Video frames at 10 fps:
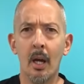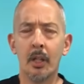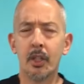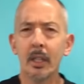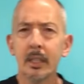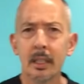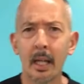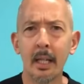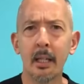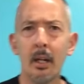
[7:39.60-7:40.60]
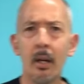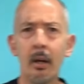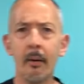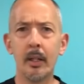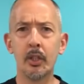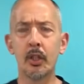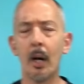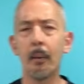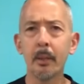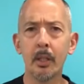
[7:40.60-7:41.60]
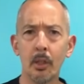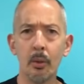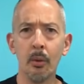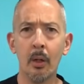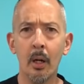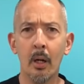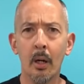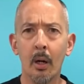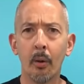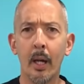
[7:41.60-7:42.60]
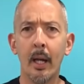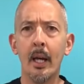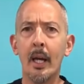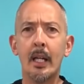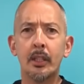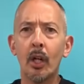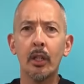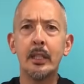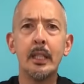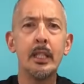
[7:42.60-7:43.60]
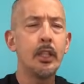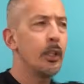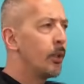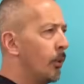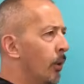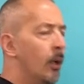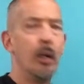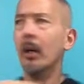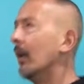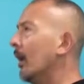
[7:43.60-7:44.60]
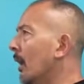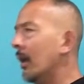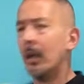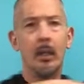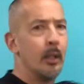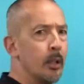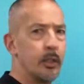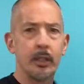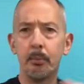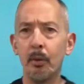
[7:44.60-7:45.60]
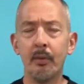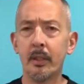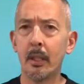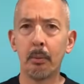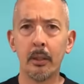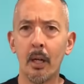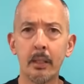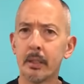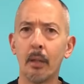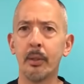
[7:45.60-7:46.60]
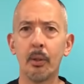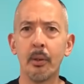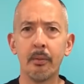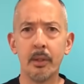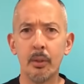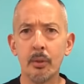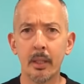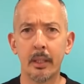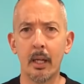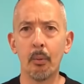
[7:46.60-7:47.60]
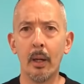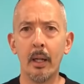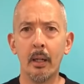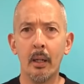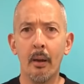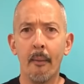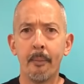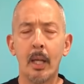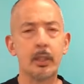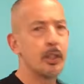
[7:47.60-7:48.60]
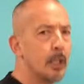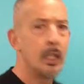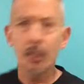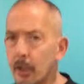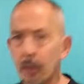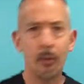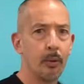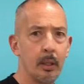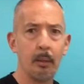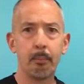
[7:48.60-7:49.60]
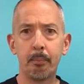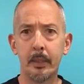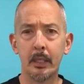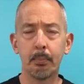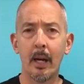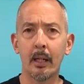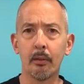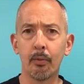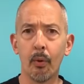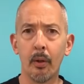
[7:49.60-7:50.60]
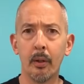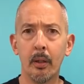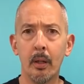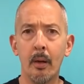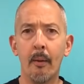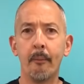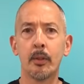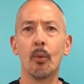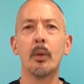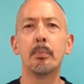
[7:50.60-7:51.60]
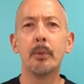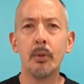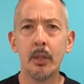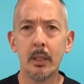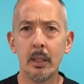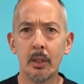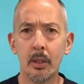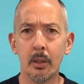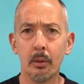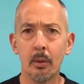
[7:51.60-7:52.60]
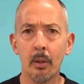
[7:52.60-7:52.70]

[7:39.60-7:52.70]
Just like in Chum Q, okay, it's not teaching you just moving double lancao. We don't even use it that way. It's teaching you this back and forth. So what's BUG teaching you?